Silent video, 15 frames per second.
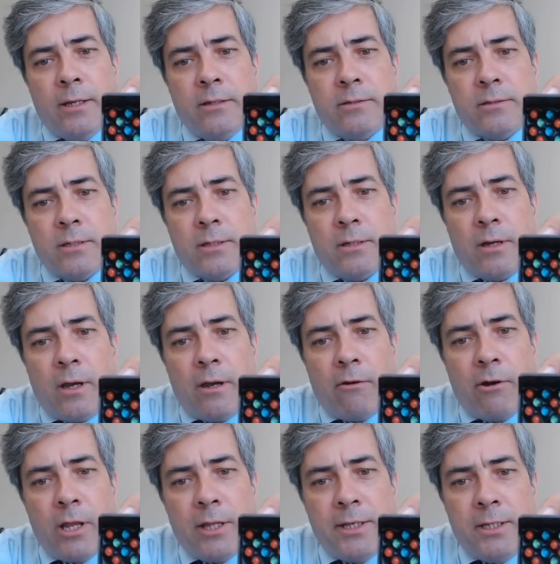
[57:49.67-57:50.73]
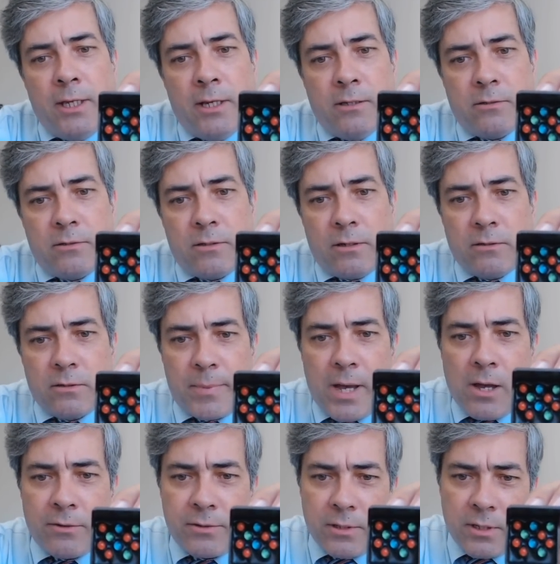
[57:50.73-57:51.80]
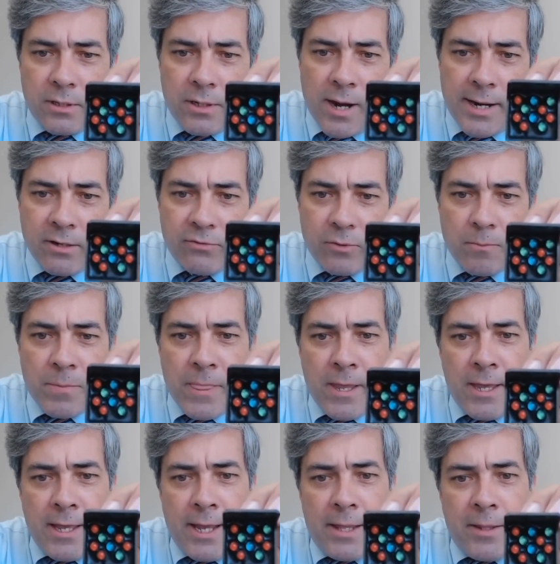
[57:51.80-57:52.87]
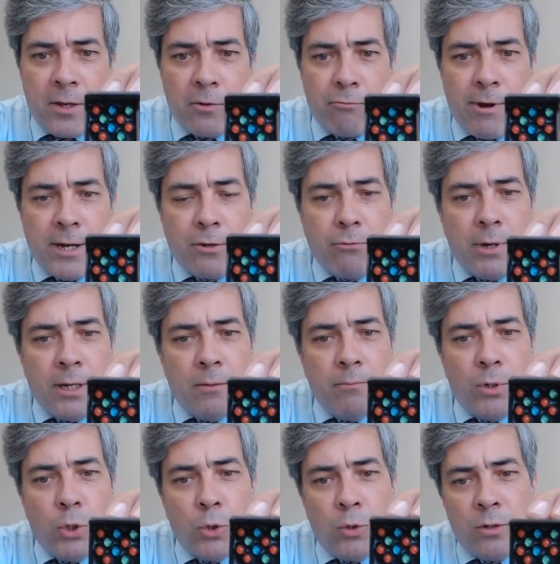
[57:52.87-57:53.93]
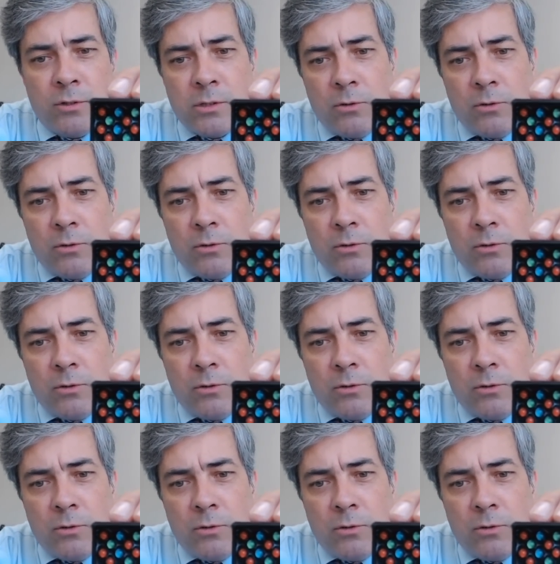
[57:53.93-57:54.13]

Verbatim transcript: is uh, or L E Ds. There's about uh, nine of them, and they're red, green, and blue.